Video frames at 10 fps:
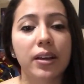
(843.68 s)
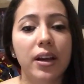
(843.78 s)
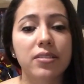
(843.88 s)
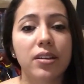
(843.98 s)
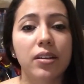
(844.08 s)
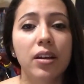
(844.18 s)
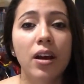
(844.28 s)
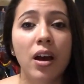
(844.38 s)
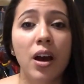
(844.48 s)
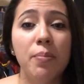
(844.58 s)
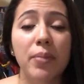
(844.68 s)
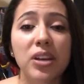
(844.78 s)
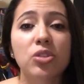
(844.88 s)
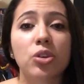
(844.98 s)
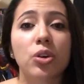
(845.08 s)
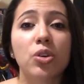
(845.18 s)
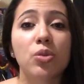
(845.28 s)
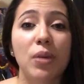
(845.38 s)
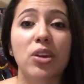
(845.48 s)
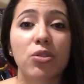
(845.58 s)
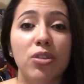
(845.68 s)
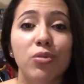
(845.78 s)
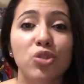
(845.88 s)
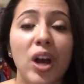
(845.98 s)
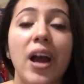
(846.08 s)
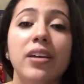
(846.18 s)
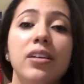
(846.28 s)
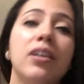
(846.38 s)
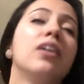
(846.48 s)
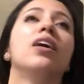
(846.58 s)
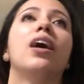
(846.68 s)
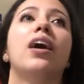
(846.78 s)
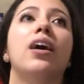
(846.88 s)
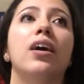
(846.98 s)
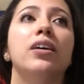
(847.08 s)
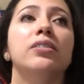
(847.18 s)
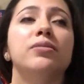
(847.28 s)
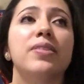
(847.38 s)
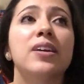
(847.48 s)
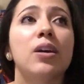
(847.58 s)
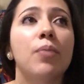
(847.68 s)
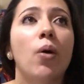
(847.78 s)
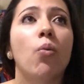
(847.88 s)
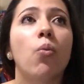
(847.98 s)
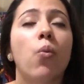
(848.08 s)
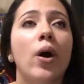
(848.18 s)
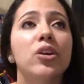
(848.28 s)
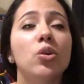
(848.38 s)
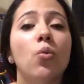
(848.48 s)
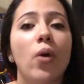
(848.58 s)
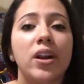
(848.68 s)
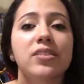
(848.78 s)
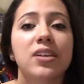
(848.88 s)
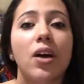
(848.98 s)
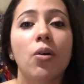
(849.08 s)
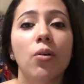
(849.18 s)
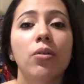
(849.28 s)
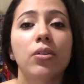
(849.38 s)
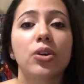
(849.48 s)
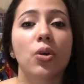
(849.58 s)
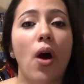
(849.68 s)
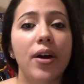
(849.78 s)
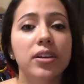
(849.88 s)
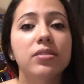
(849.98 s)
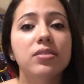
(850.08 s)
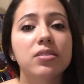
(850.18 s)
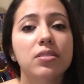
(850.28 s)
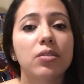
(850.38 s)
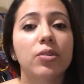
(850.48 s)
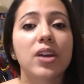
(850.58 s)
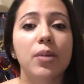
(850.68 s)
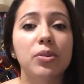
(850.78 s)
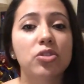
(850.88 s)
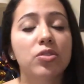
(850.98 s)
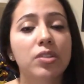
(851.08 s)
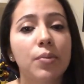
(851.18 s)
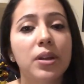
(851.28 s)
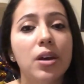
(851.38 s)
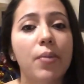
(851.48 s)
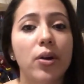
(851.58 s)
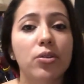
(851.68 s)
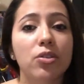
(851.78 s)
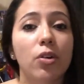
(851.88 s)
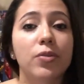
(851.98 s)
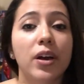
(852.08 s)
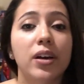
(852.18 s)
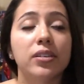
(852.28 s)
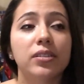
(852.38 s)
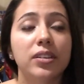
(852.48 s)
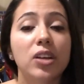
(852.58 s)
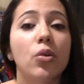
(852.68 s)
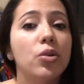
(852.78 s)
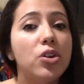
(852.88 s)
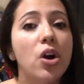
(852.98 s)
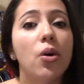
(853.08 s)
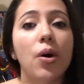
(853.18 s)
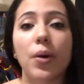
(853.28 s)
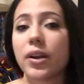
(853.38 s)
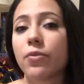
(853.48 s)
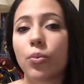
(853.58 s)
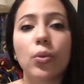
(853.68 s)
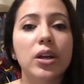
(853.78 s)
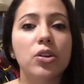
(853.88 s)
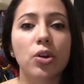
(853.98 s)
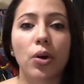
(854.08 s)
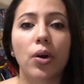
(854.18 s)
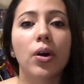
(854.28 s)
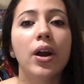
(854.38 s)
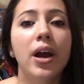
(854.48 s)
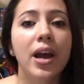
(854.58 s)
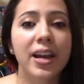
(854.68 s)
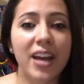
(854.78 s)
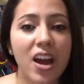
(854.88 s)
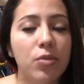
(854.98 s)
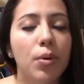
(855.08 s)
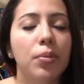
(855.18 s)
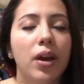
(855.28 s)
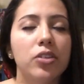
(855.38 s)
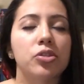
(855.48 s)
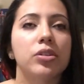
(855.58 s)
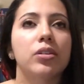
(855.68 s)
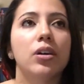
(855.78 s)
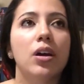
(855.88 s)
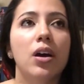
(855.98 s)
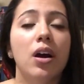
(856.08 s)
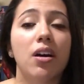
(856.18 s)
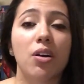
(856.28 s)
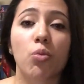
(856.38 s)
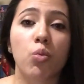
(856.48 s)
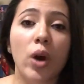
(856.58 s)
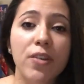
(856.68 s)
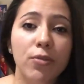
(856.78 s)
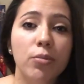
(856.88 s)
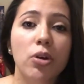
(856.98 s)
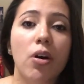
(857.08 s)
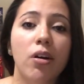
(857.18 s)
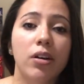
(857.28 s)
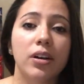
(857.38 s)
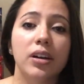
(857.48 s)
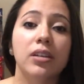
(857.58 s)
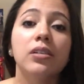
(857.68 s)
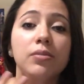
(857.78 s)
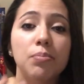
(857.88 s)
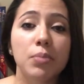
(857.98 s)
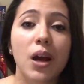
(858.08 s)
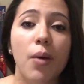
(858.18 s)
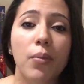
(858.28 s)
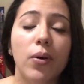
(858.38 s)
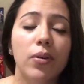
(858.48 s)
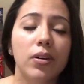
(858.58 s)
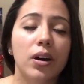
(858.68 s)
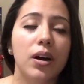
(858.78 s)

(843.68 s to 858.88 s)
Like I said, make sure you make yourself shine. Think about what you want to tell your audience or the admissions committee about yourself that they don't know already from reading your CASP application. Write from your heart and be humble.